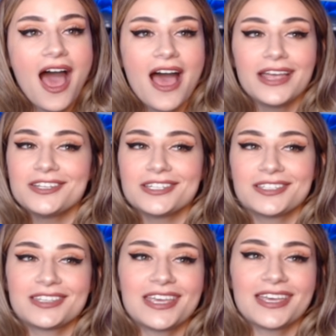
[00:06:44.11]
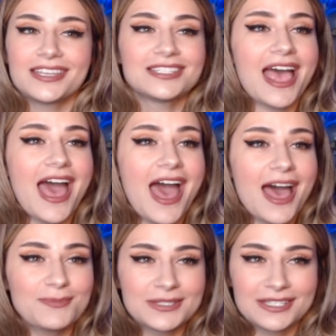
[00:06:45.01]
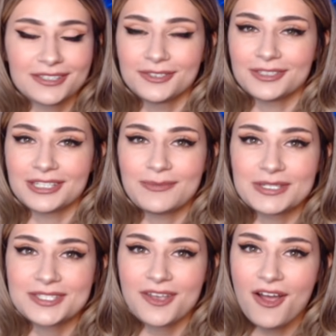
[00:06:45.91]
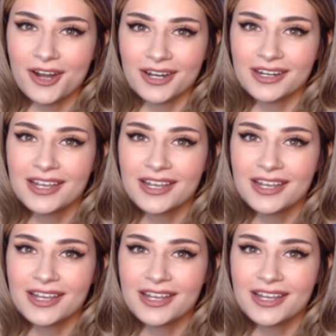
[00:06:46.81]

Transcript: I just think it's absolutely bizarre.